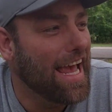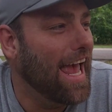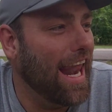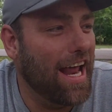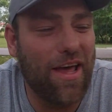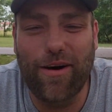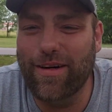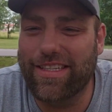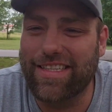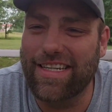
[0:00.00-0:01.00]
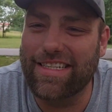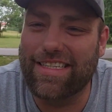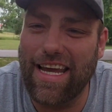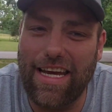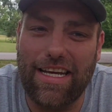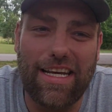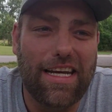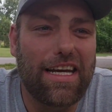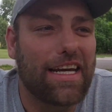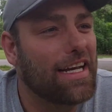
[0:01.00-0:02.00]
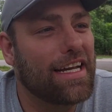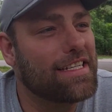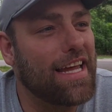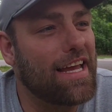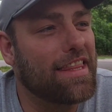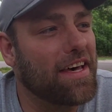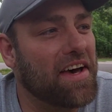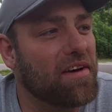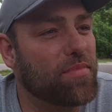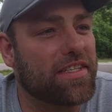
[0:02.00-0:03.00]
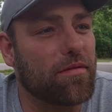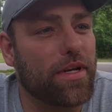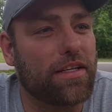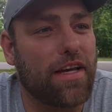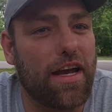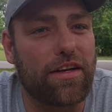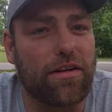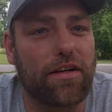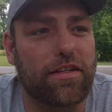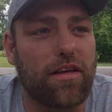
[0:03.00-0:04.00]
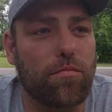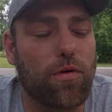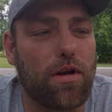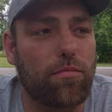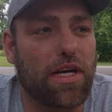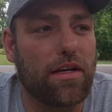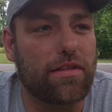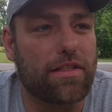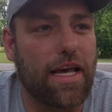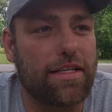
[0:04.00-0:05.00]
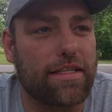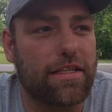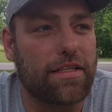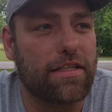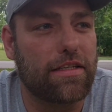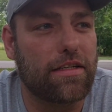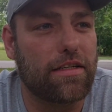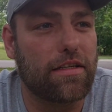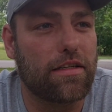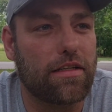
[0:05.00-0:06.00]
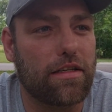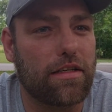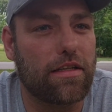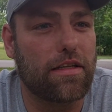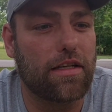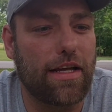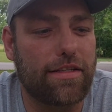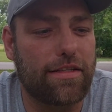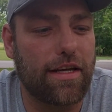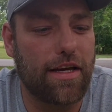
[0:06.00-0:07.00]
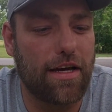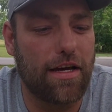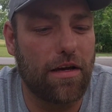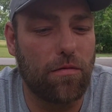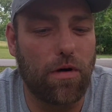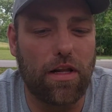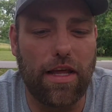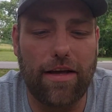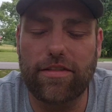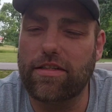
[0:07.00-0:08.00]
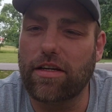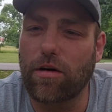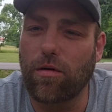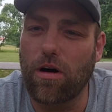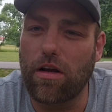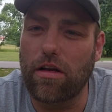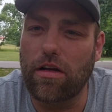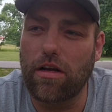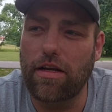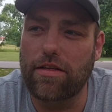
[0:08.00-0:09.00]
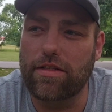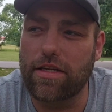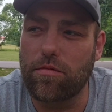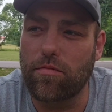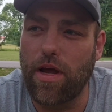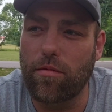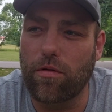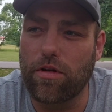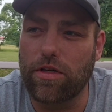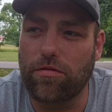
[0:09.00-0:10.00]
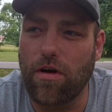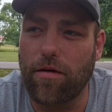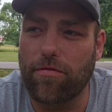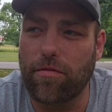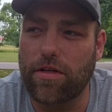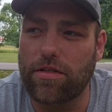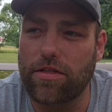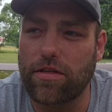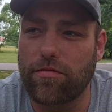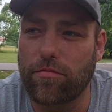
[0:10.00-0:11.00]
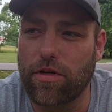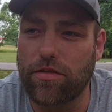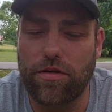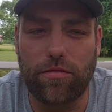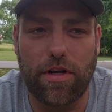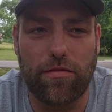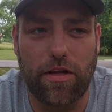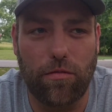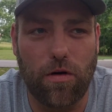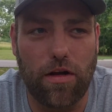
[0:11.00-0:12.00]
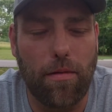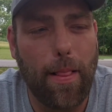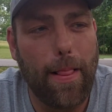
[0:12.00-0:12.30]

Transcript: And I know it's an insane thought, but somebody's got to do it at some point, because that's what allows it to go on, is them able to just rob from us and steal from us and do whatever they want.